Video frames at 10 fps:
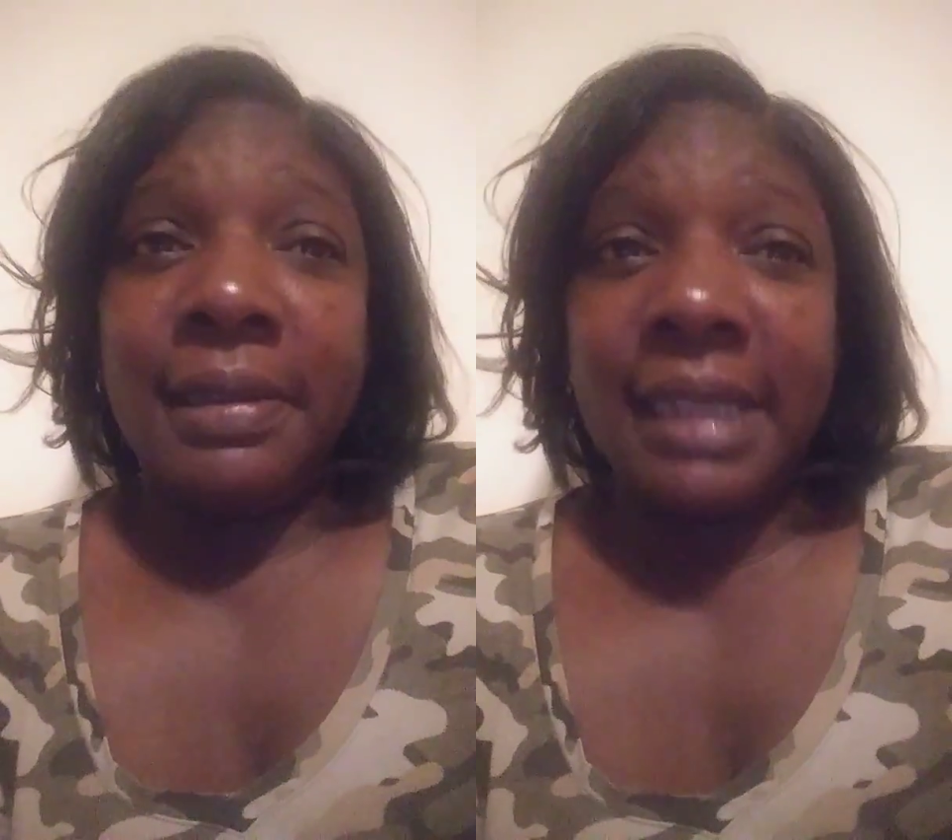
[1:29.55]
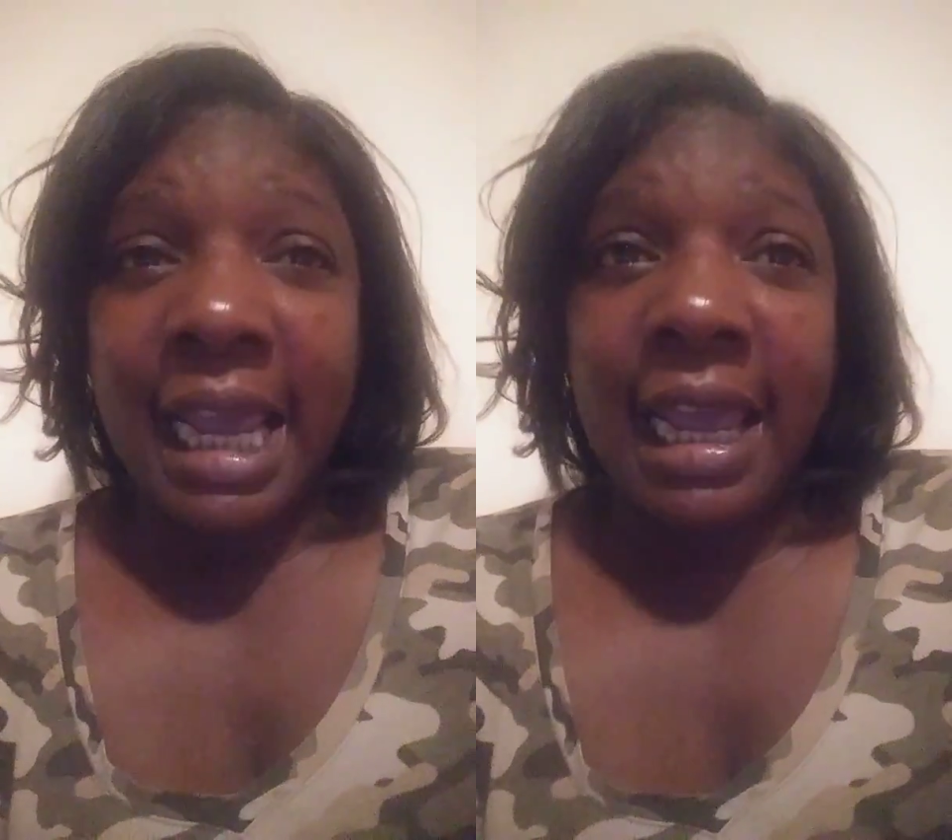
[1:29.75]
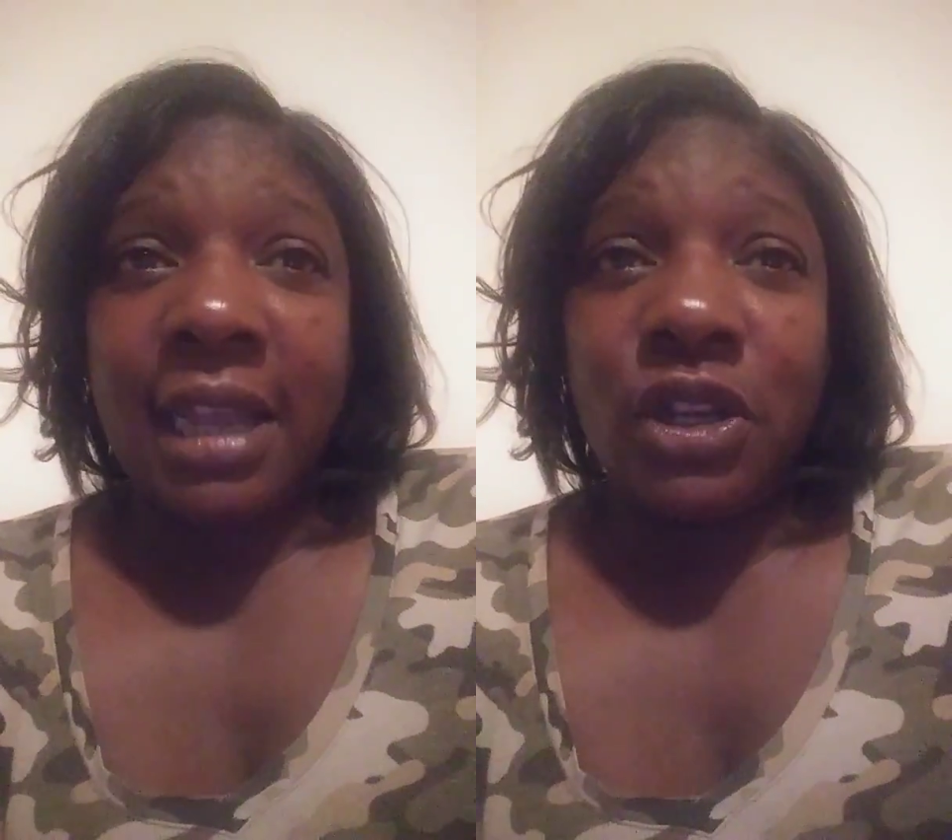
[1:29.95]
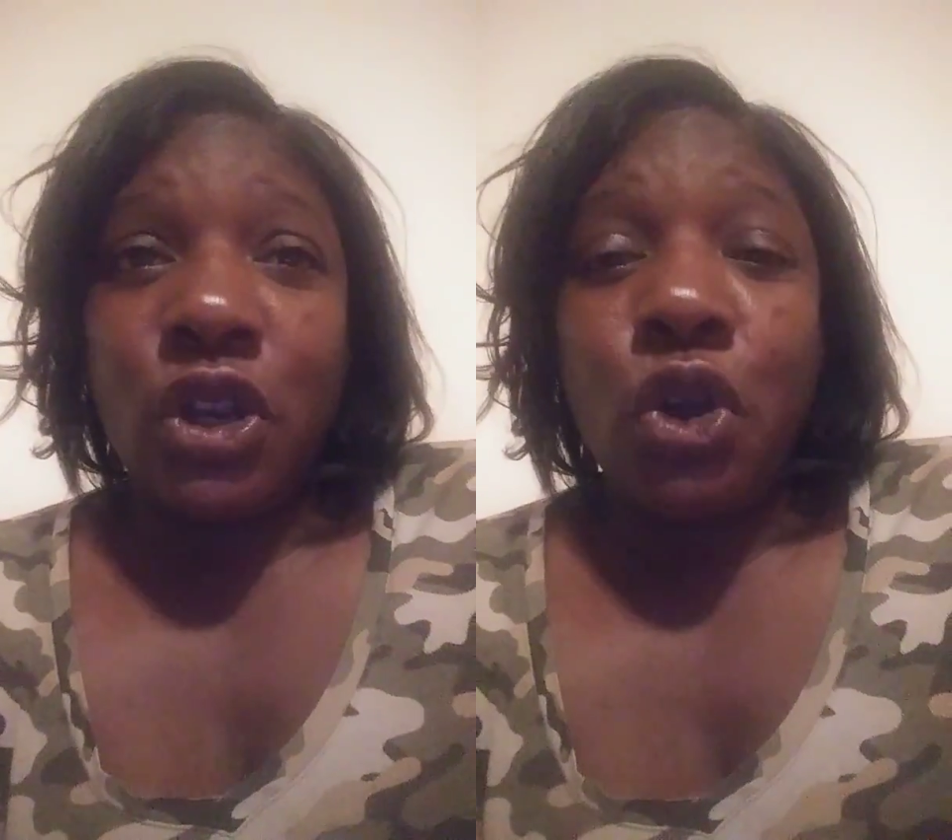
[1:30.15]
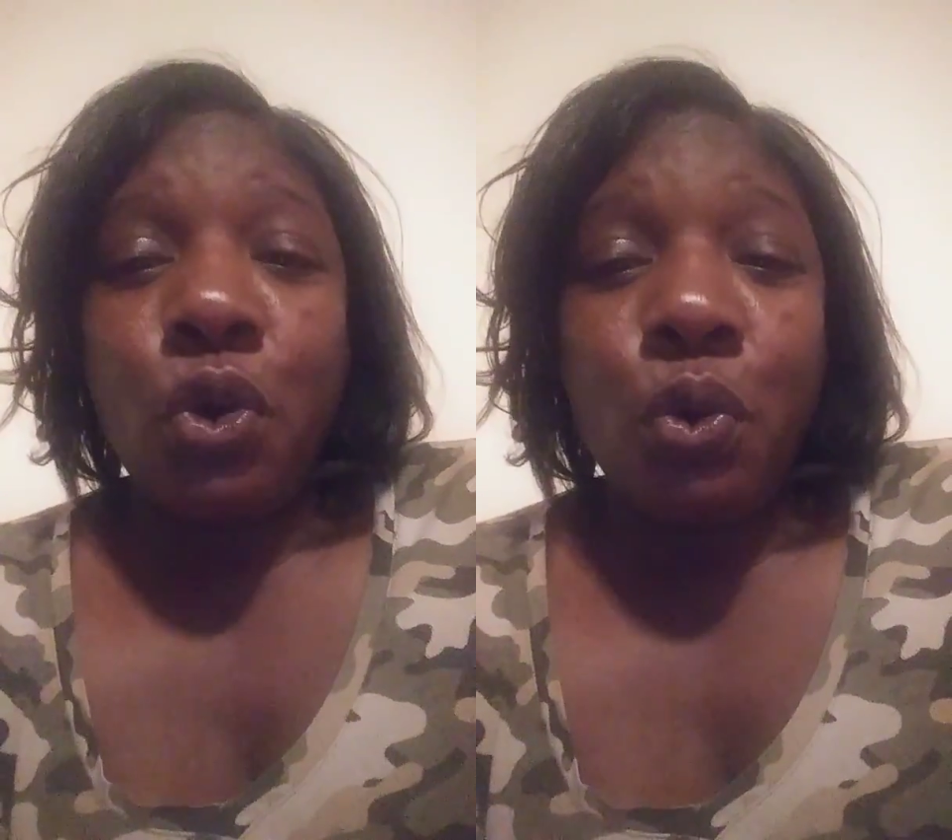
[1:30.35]
that
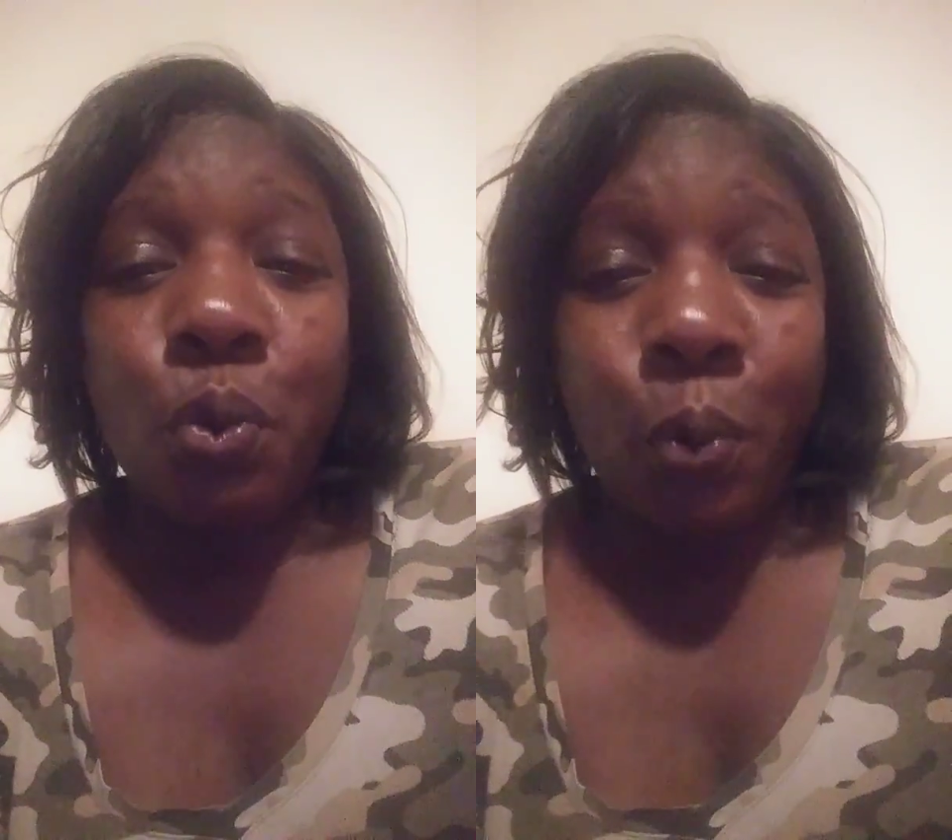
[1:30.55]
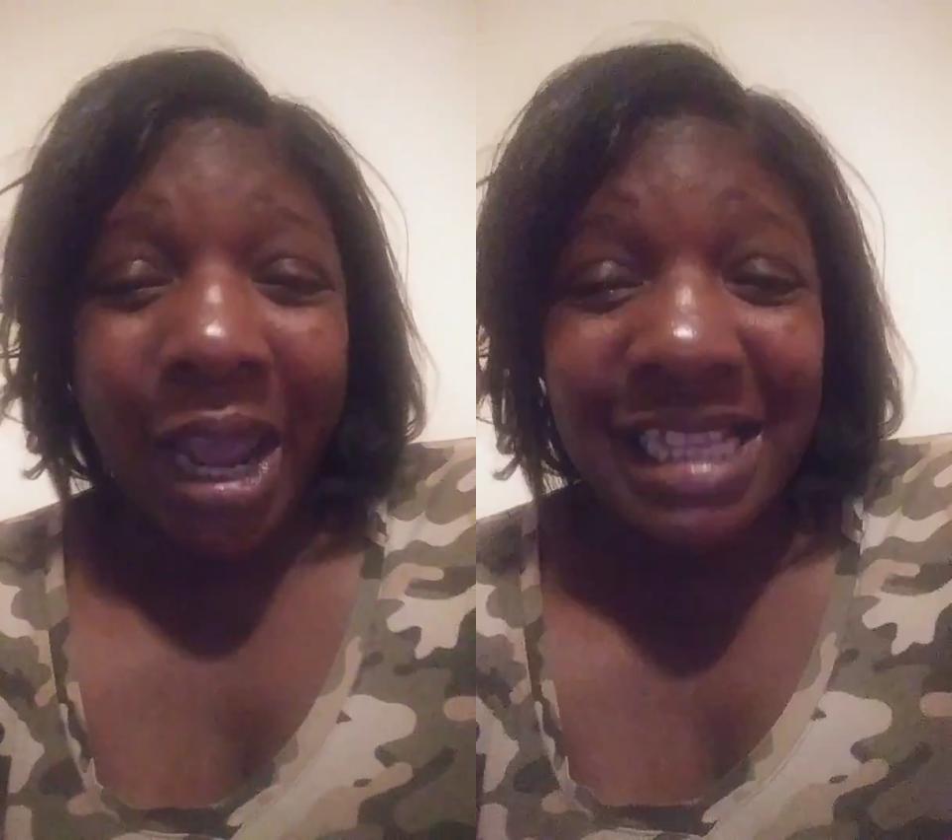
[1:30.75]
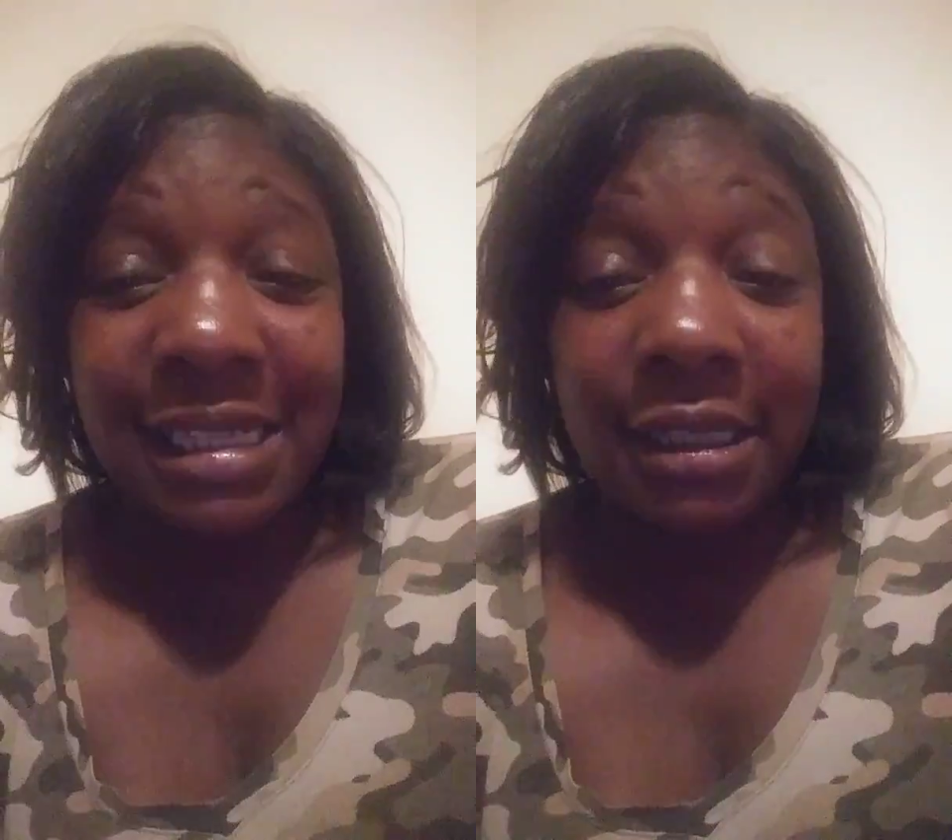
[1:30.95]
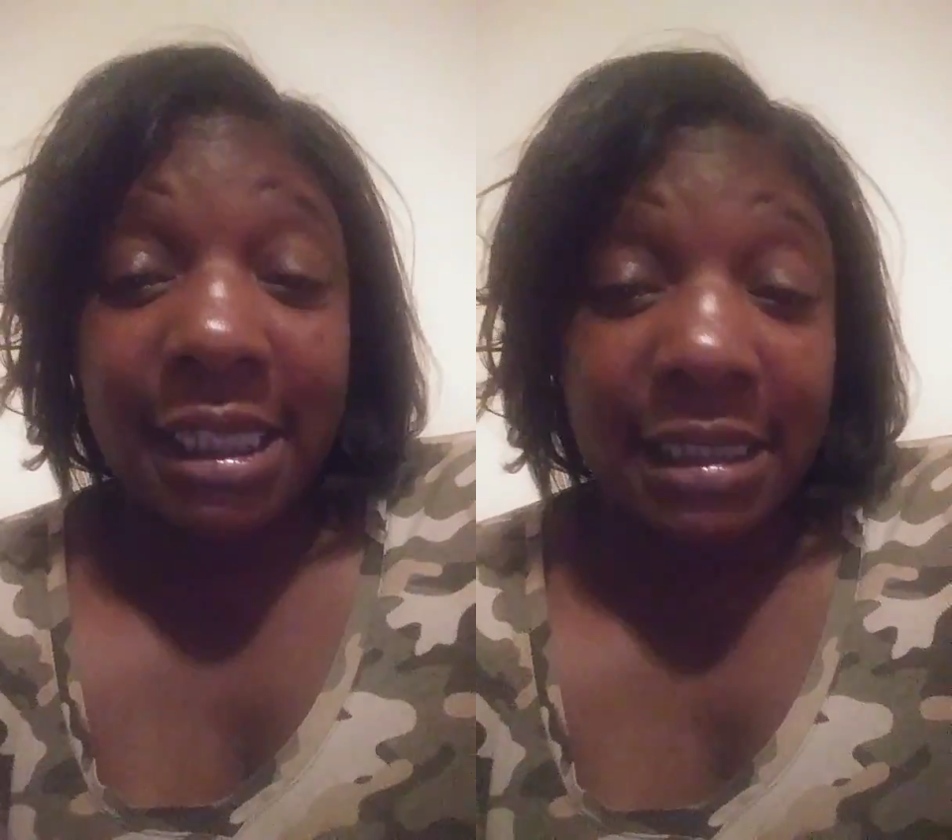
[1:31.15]
Wesley